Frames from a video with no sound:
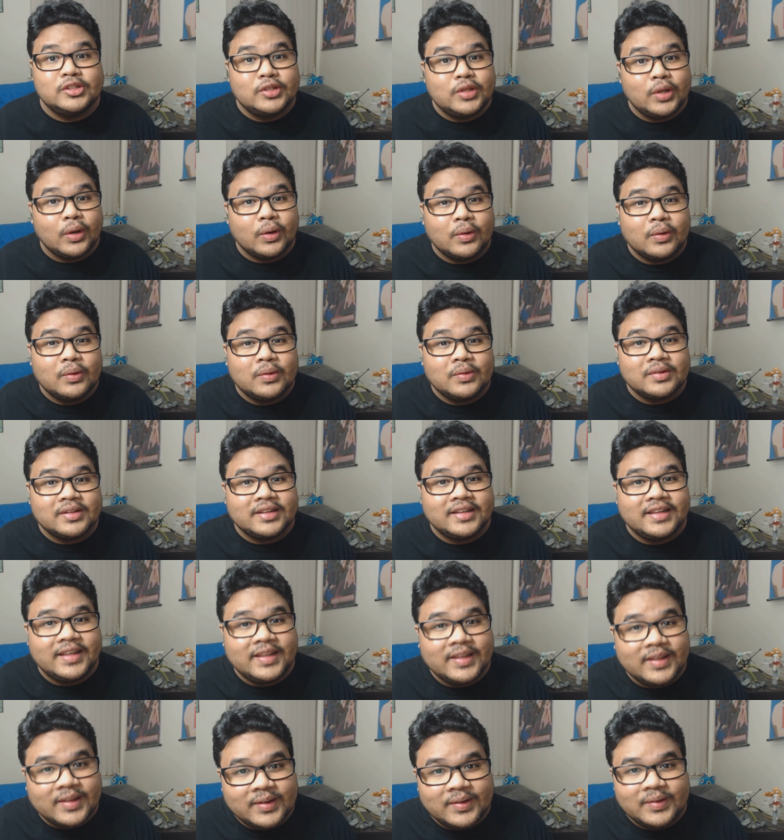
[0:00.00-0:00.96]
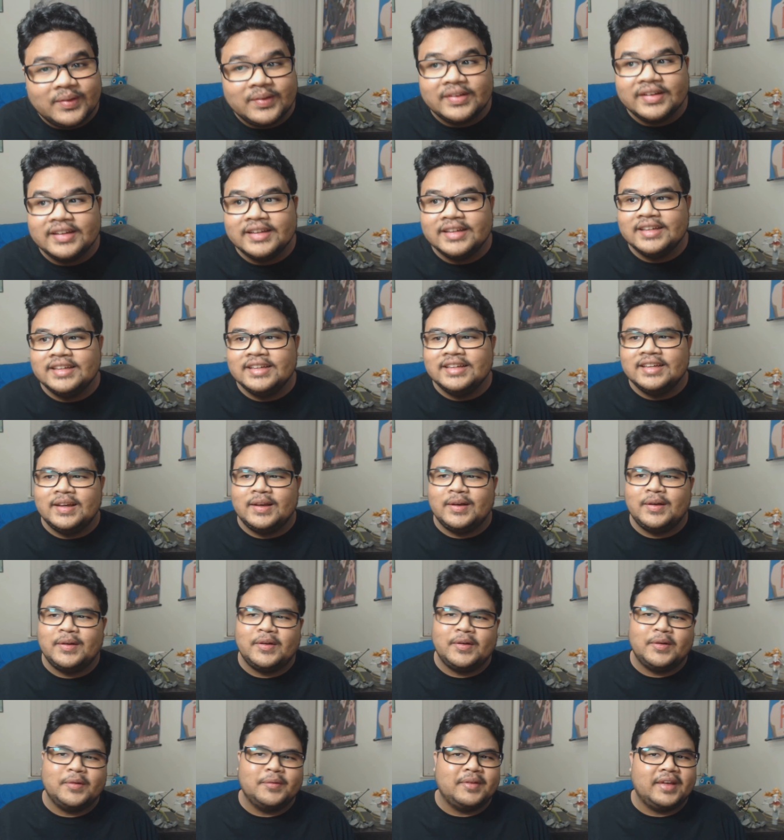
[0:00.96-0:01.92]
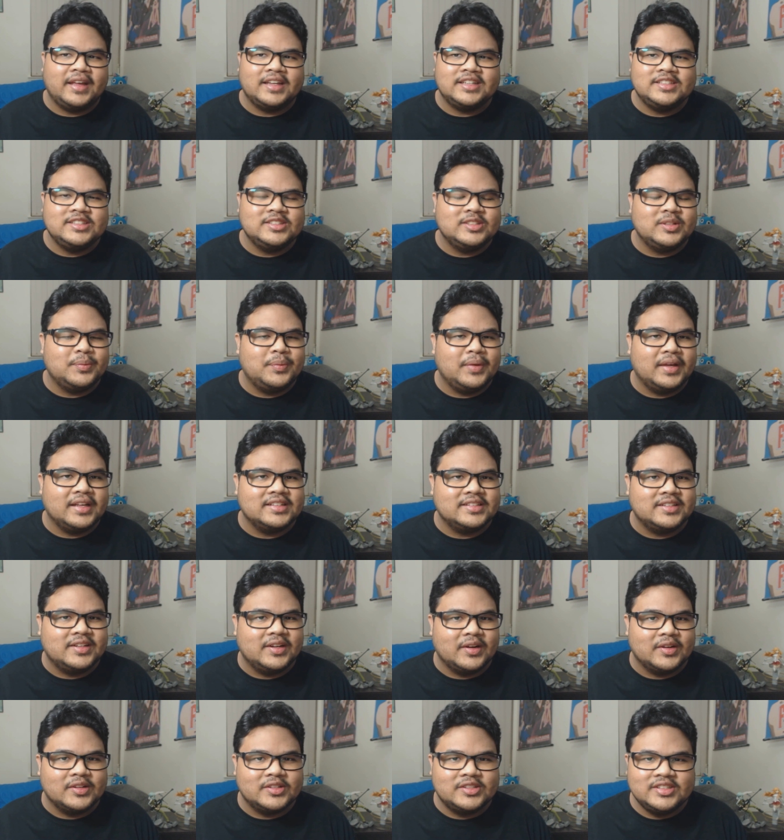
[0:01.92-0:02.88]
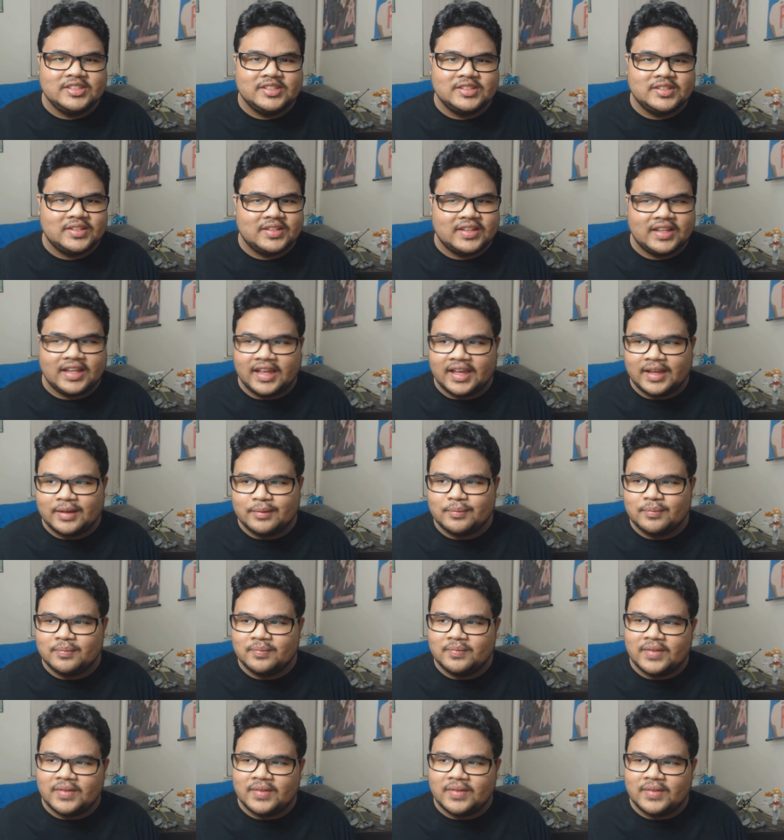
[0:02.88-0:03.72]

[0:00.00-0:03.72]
so cute. Oh man, she's the best girl. She's like,